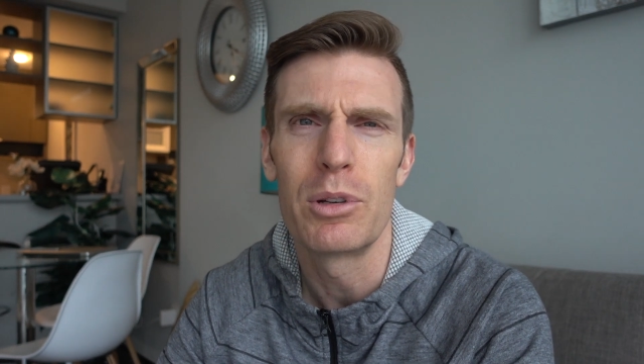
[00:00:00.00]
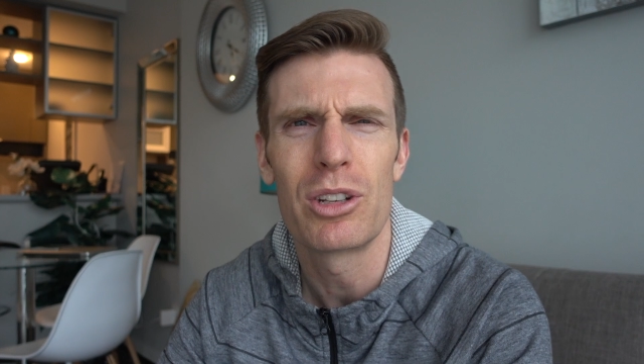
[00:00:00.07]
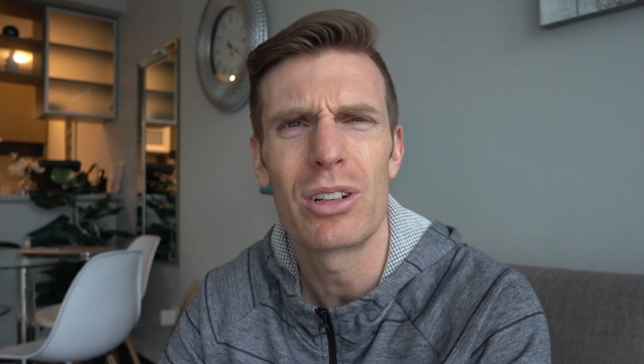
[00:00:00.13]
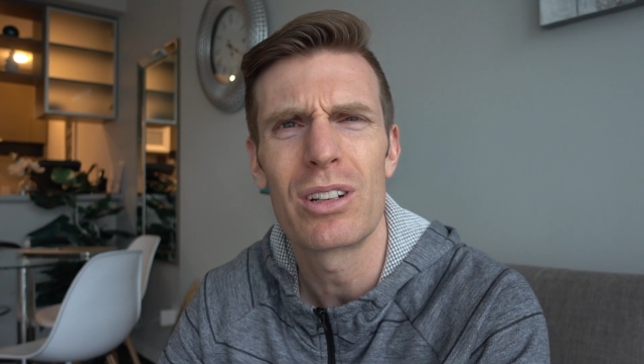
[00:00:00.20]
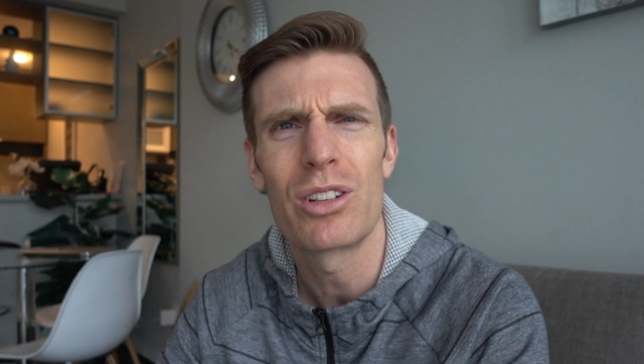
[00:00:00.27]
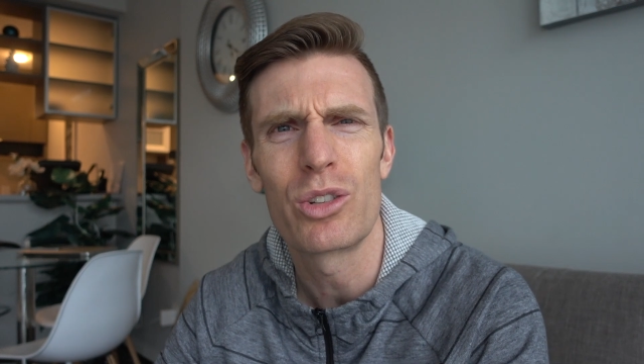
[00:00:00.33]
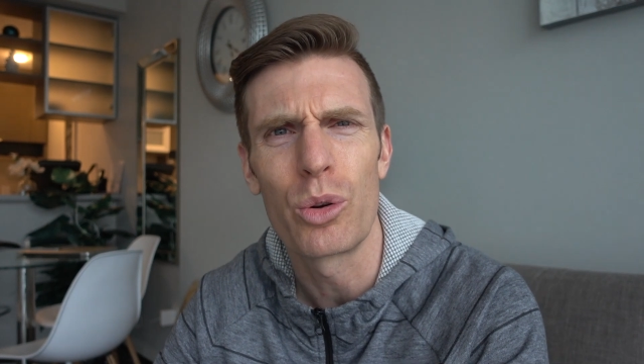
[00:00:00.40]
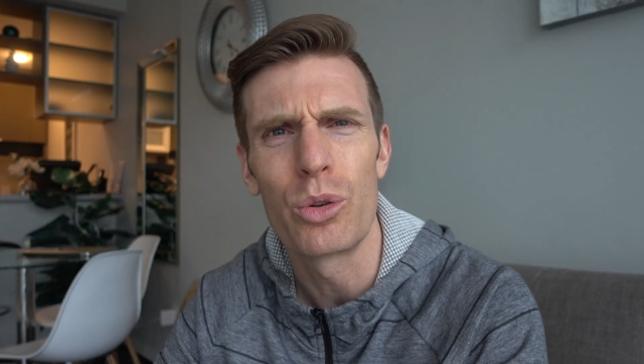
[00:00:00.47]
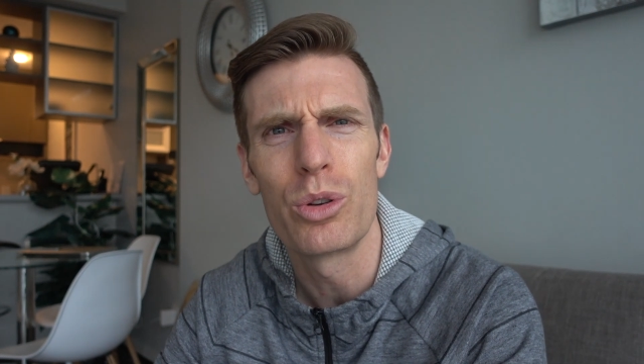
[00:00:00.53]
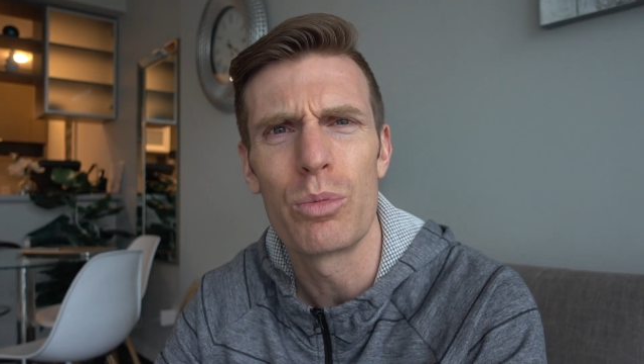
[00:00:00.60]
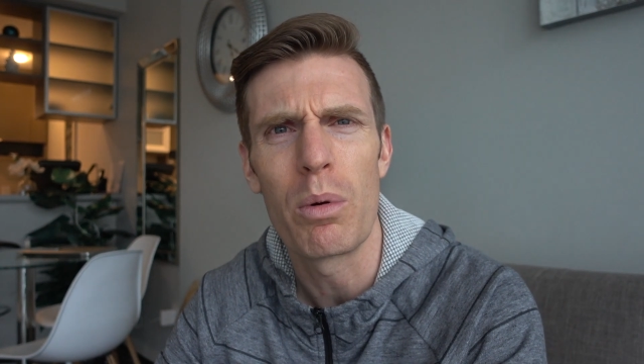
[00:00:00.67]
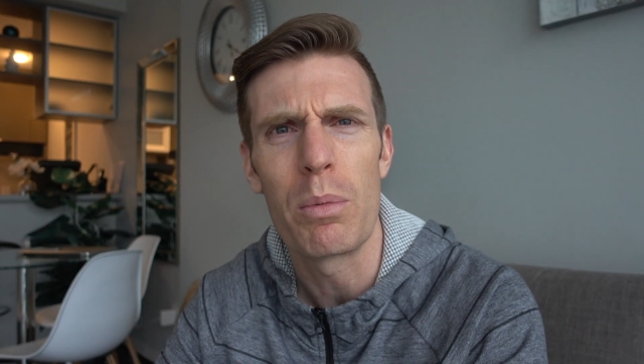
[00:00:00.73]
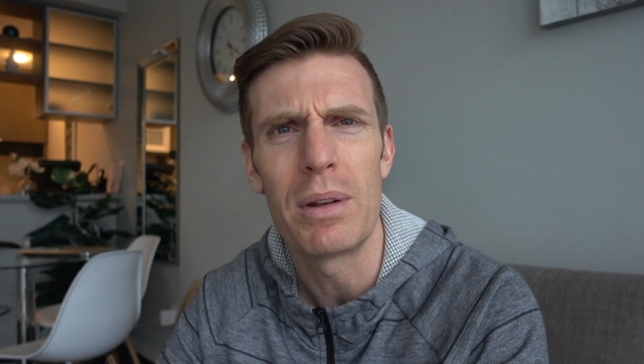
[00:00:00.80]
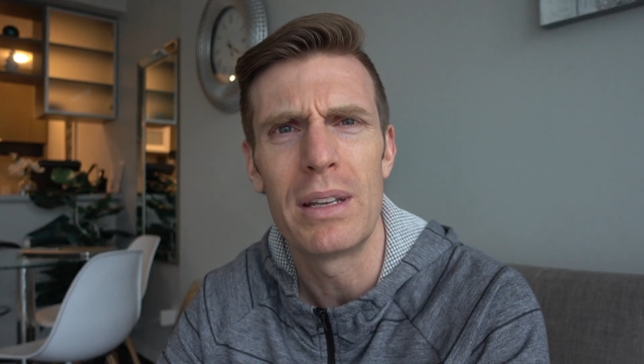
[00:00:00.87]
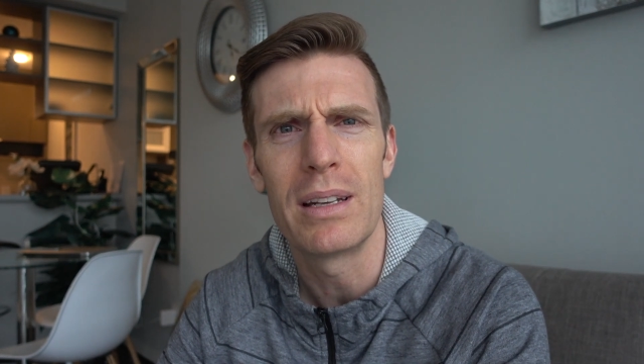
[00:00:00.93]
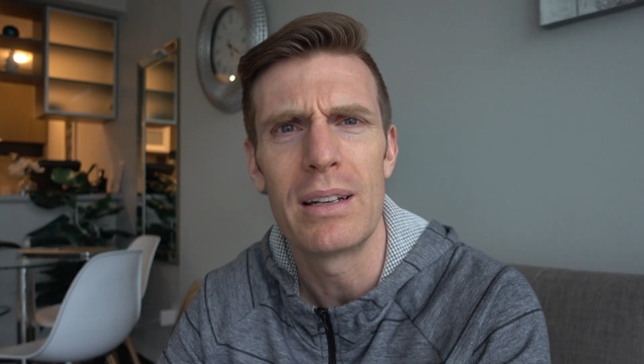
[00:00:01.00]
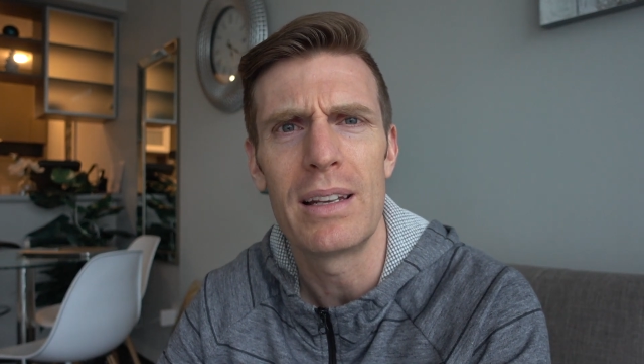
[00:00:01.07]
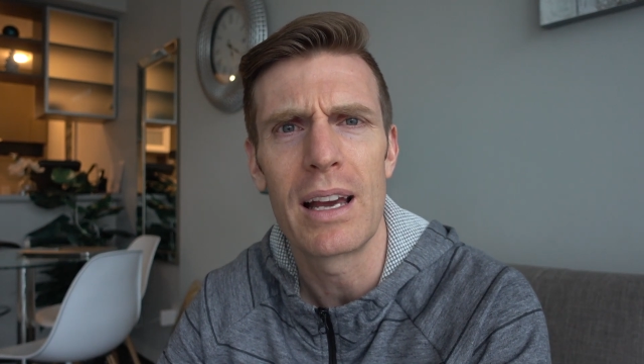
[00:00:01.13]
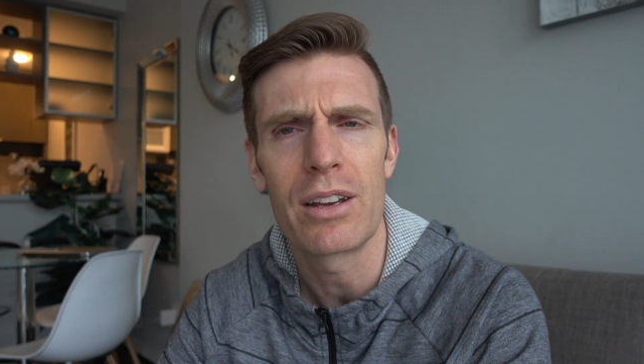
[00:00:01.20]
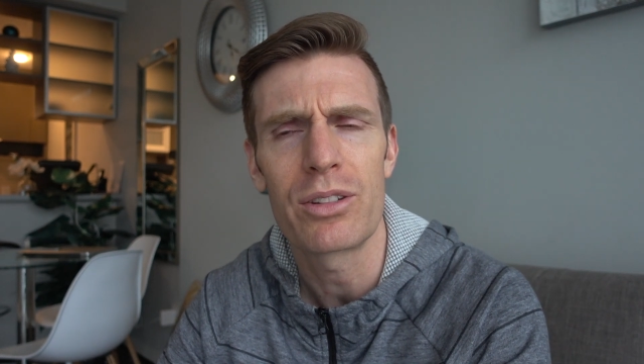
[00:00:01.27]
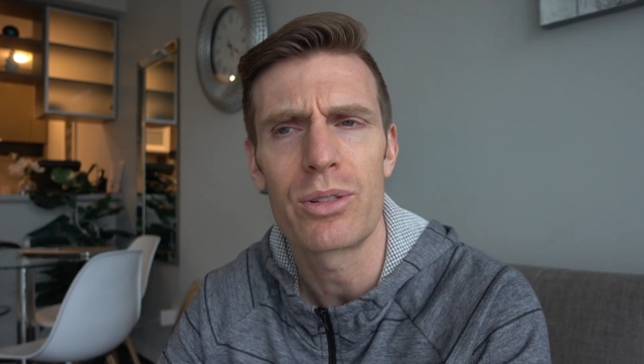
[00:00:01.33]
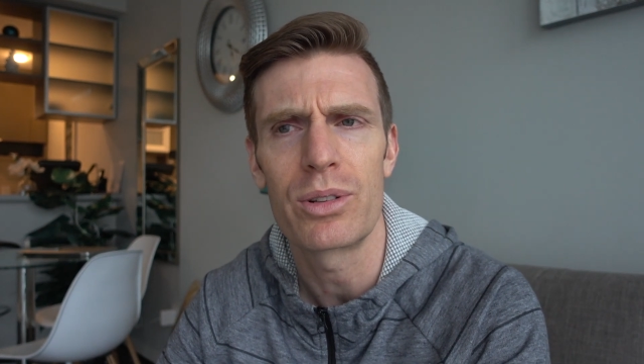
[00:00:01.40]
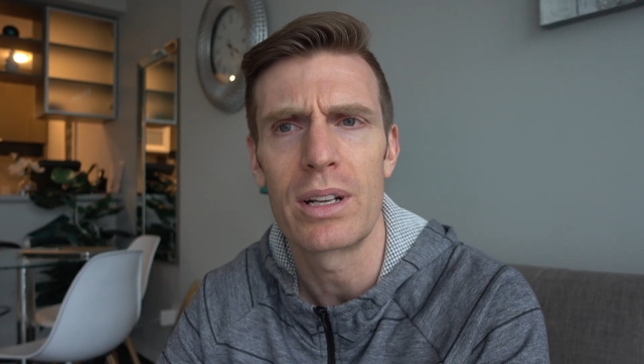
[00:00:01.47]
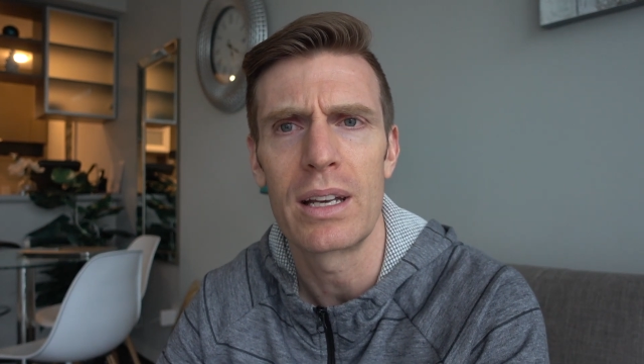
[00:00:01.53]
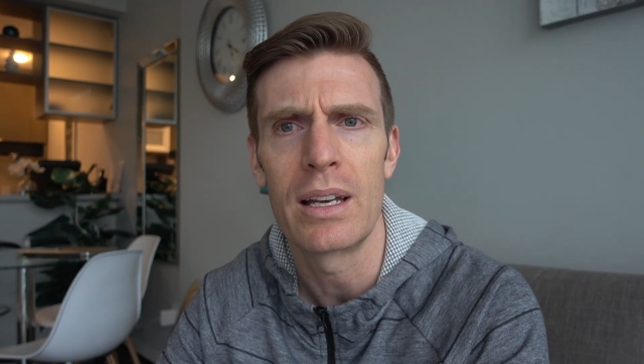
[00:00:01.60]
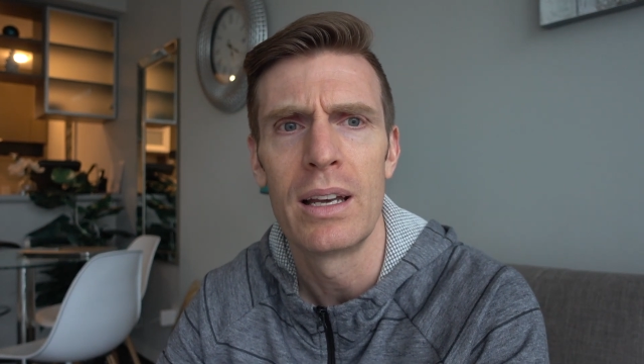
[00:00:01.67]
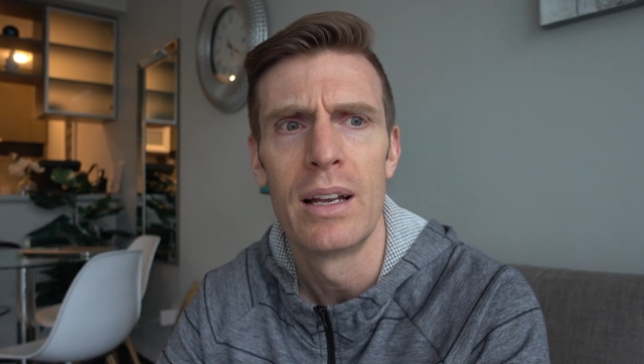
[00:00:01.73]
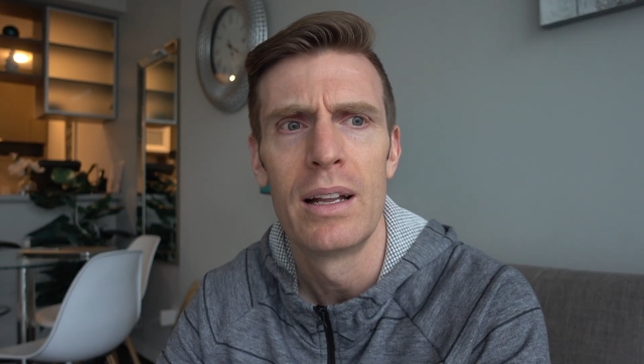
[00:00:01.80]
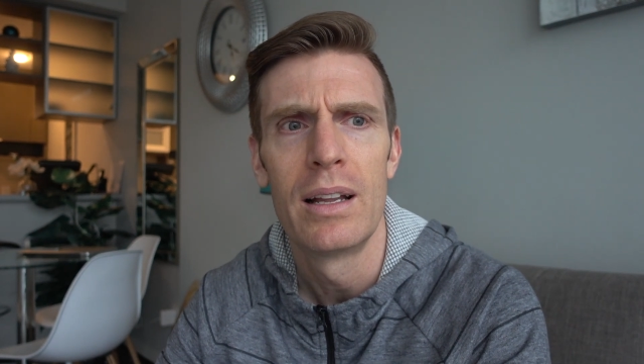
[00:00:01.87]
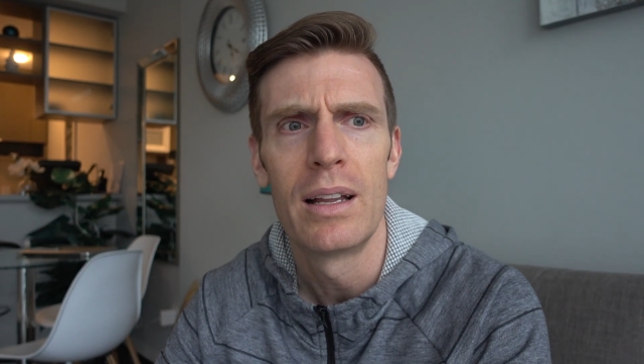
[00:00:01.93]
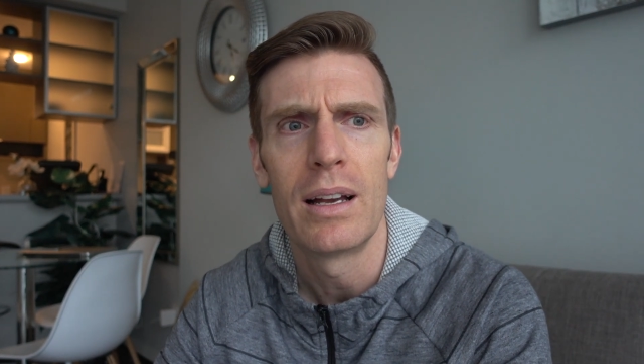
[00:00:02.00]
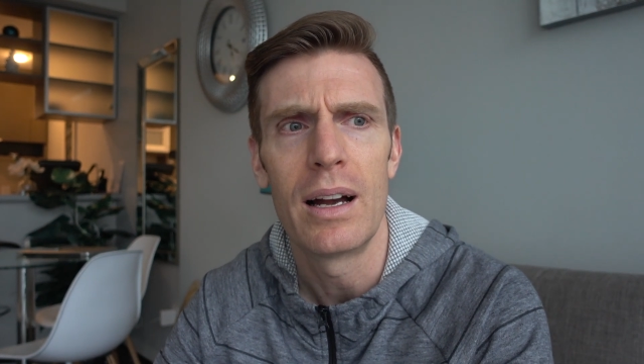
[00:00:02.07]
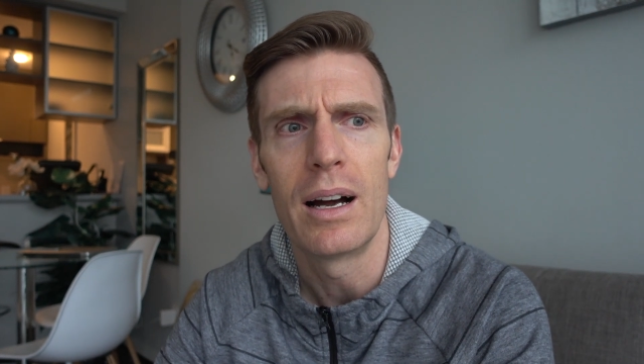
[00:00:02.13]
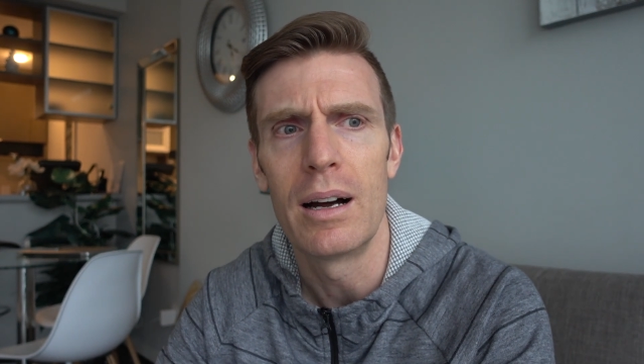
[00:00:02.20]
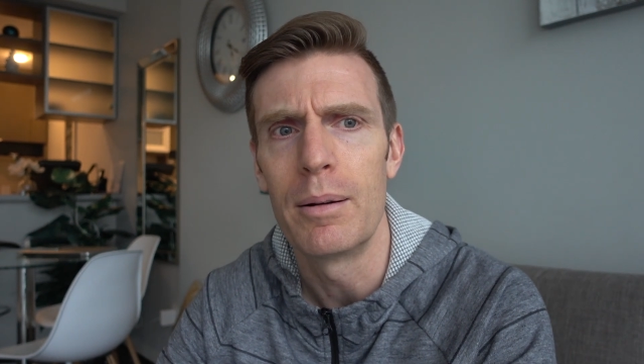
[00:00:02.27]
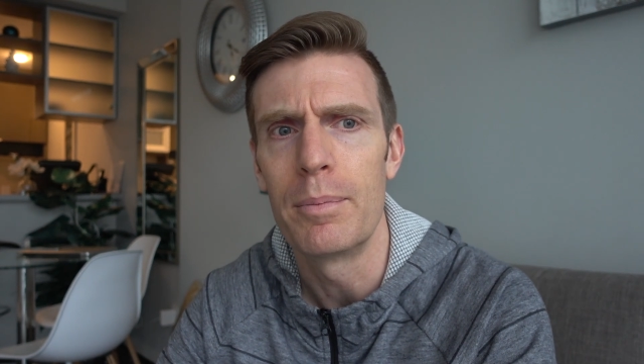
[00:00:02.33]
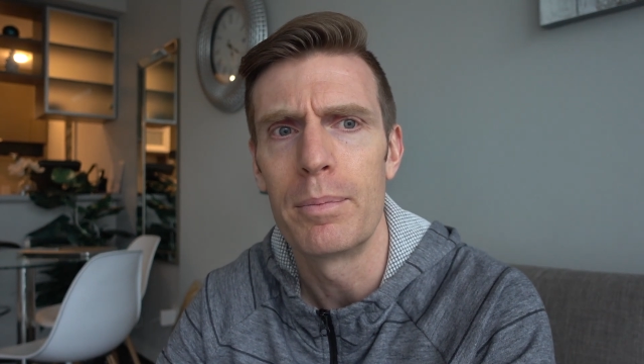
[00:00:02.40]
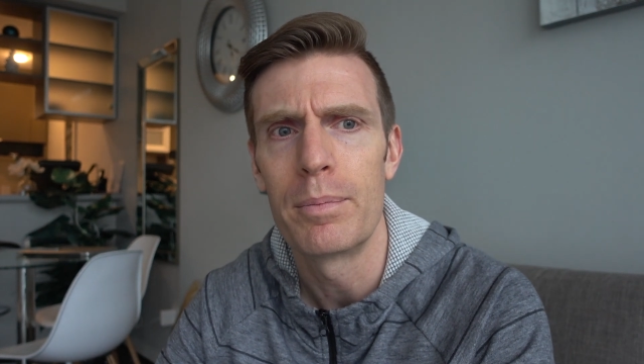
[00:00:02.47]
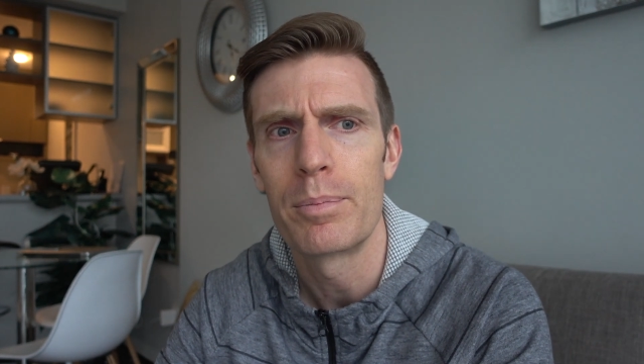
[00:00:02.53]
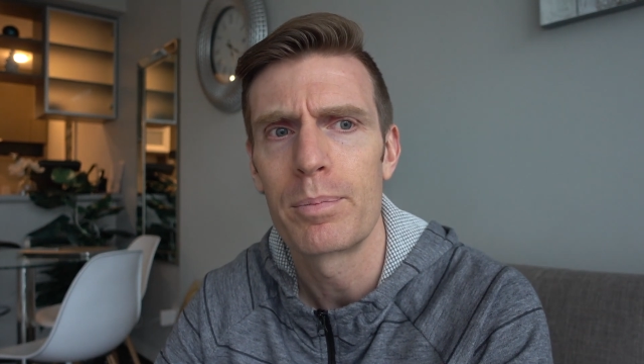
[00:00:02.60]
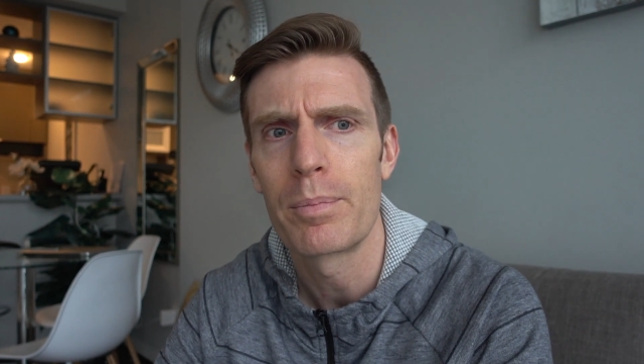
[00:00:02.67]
We should have showed you what we did yesterday, but